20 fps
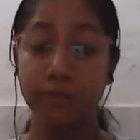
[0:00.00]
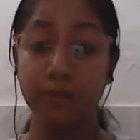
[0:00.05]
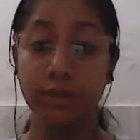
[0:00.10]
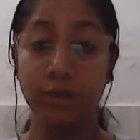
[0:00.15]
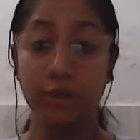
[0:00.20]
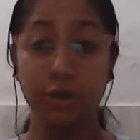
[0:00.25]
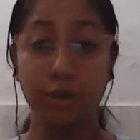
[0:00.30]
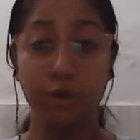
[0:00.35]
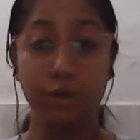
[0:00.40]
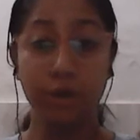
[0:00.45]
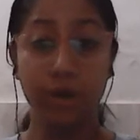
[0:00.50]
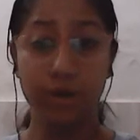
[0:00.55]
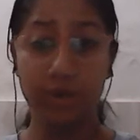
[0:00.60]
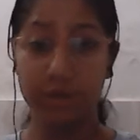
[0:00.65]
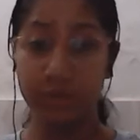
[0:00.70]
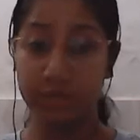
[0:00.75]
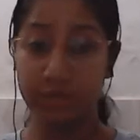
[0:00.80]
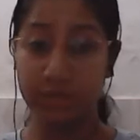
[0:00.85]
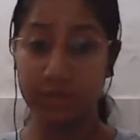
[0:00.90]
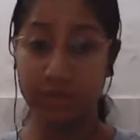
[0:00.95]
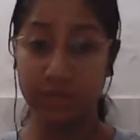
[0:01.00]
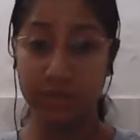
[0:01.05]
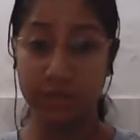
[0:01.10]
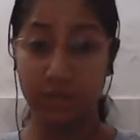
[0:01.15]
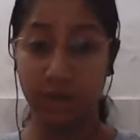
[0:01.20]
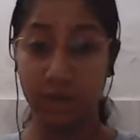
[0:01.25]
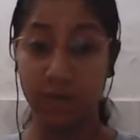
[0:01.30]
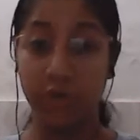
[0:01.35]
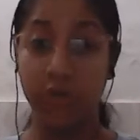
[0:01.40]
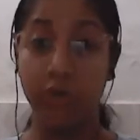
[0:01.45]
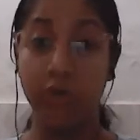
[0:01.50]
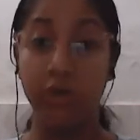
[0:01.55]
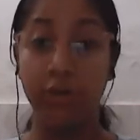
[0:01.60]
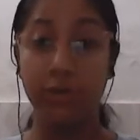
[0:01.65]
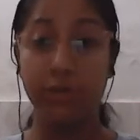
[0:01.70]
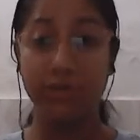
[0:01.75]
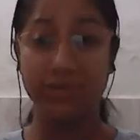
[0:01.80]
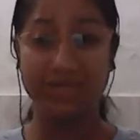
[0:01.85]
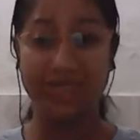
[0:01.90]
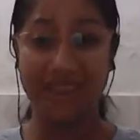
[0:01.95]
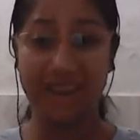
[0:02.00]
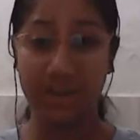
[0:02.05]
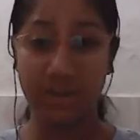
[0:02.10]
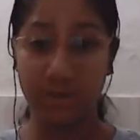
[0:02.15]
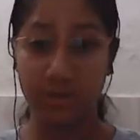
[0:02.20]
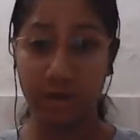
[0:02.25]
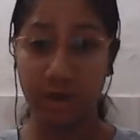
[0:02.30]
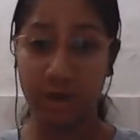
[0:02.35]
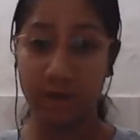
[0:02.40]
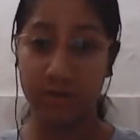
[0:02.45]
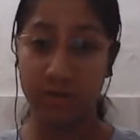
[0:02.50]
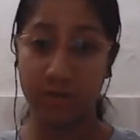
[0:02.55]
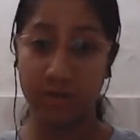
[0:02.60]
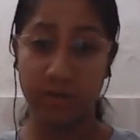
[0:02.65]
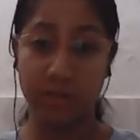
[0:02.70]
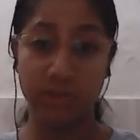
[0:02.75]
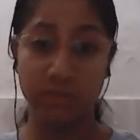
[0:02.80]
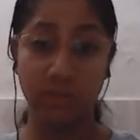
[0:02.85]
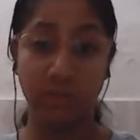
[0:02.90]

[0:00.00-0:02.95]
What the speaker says: you're going to research, how you're going to present your countries,